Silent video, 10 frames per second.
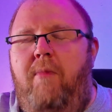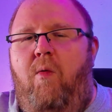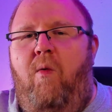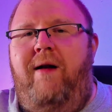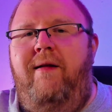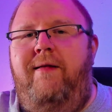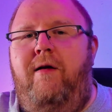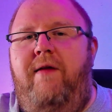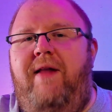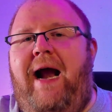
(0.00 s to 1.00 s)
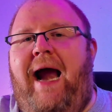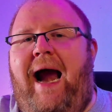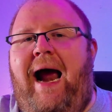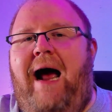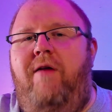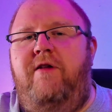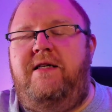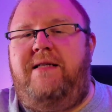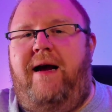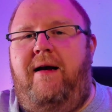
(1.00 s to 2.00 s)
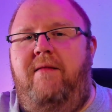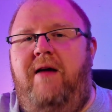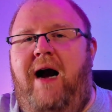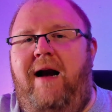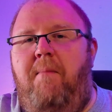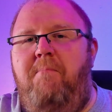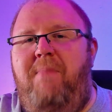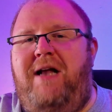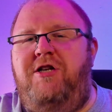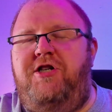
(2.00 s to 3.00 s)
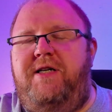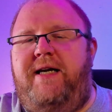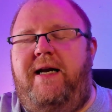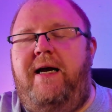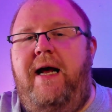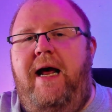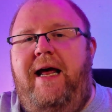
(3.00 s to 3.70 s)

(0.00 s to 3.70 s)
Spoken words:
But one theory that I have, because they had kind of mentioned it,